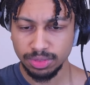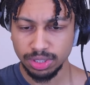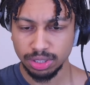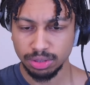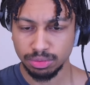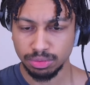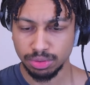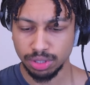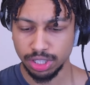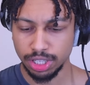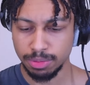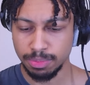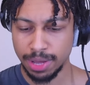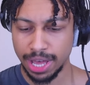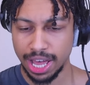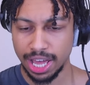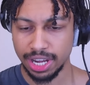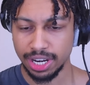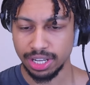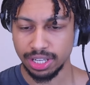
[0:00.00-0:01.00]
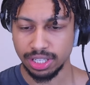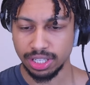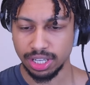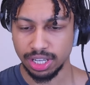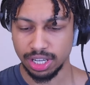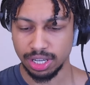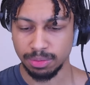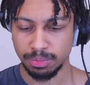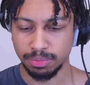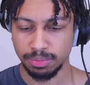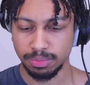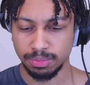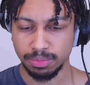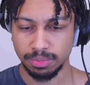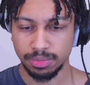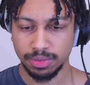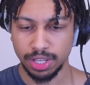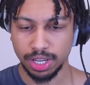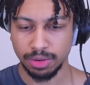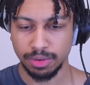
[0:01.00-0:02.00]
Really bad
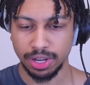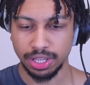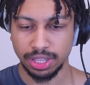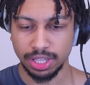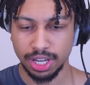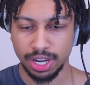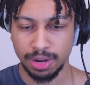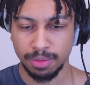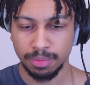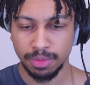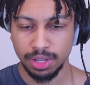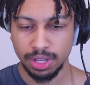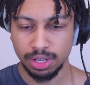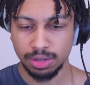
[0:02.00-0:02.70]
thing right there.